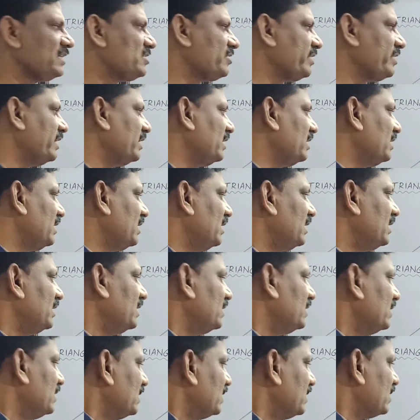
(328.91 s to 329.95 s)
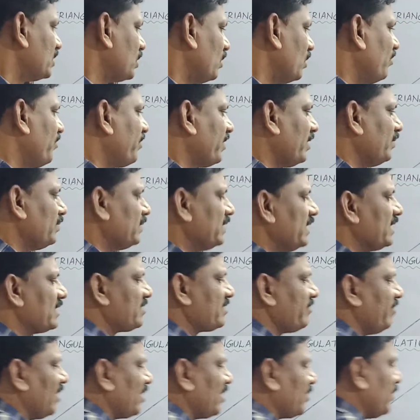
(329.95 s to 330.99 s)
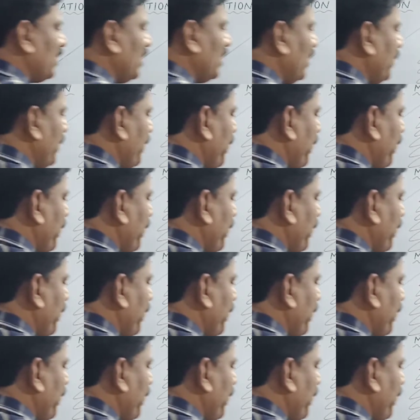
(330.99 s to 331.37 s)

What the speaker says: tree. So from this formula,